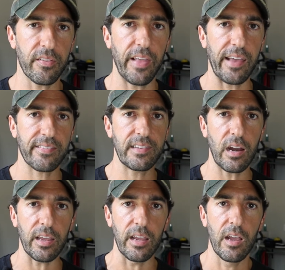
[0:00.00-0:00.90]
this last
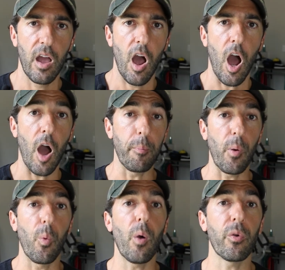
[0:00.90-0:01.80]
study.
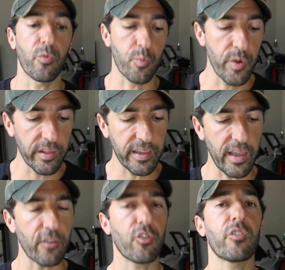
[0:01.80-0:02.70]
But what was really
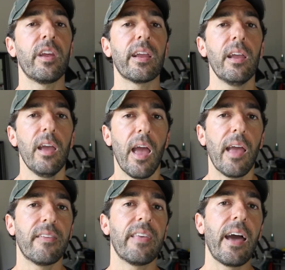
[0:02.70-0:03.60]
interesting
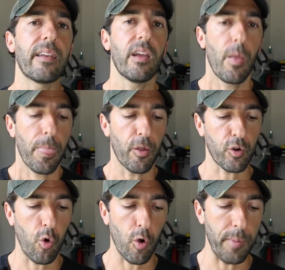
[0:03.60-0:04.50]
is that their
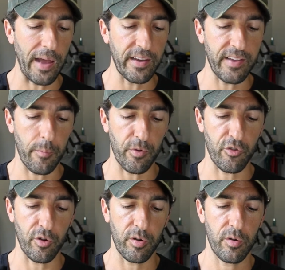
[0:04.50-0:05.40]
core body
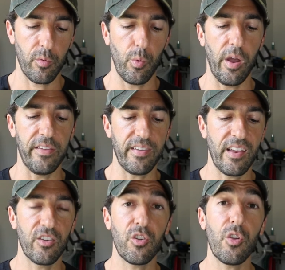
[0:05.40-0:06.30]
temperature was
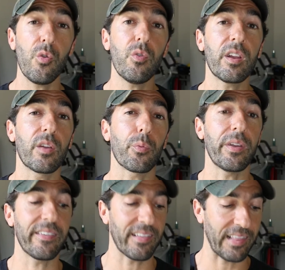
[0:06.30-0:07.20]
2
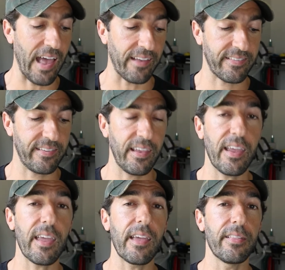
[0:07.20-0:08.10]
degrees less
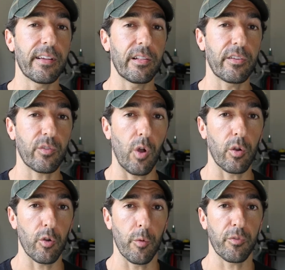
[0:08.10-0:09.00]
in the
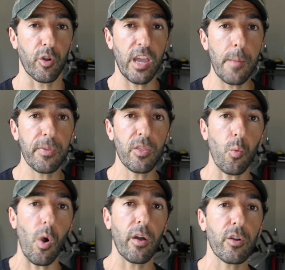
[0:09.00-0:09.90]
glycerol group. So keeping the
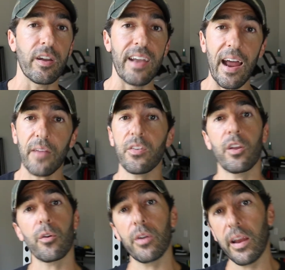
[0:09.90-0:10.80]
water and not having to
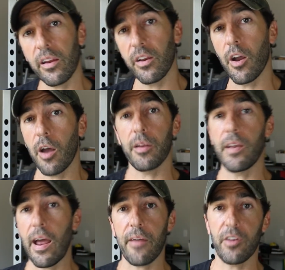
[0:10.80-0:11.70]
urinate,
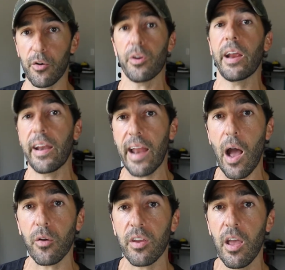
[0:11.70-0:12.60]
not having to urinate it
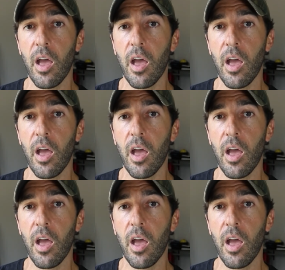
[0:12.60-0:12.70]
out,